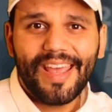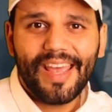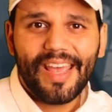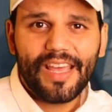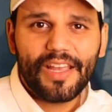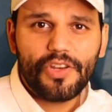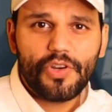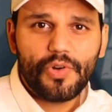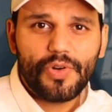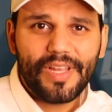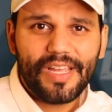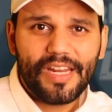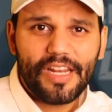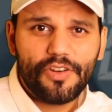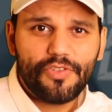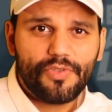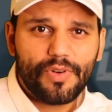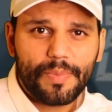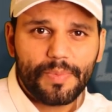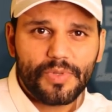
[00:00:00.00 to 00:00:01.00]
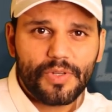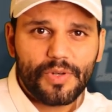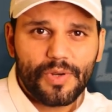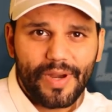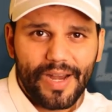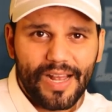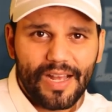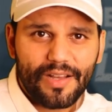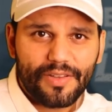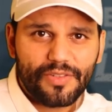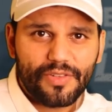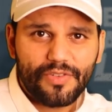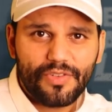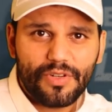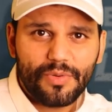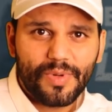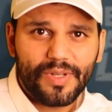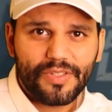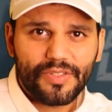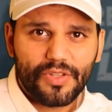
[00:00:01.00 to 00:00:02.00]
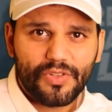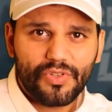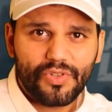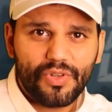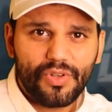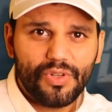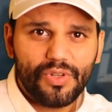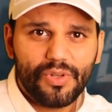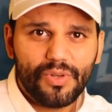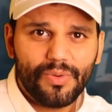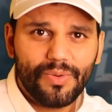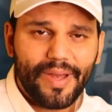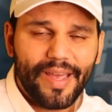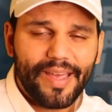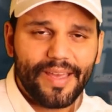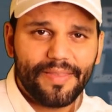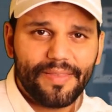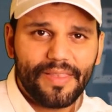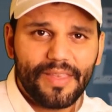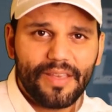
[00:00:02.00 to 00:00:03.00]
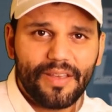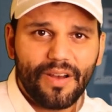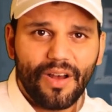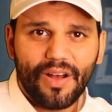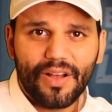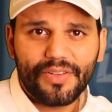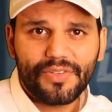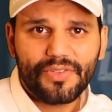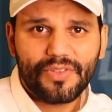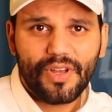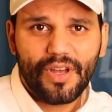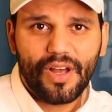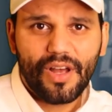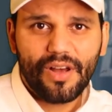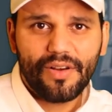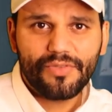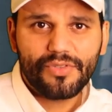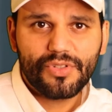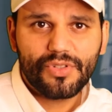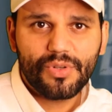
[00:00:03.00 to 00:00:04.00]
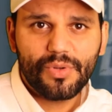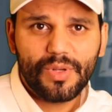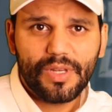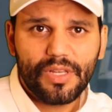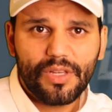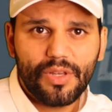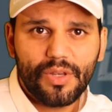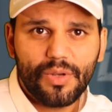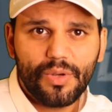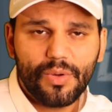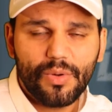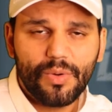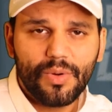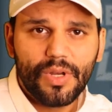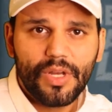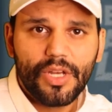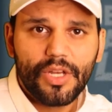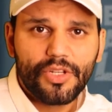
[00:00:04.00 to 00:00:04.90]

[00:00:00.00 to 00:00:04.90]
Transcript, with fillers: and your nanny trips in your house and she wants to sue you and the cost of suing you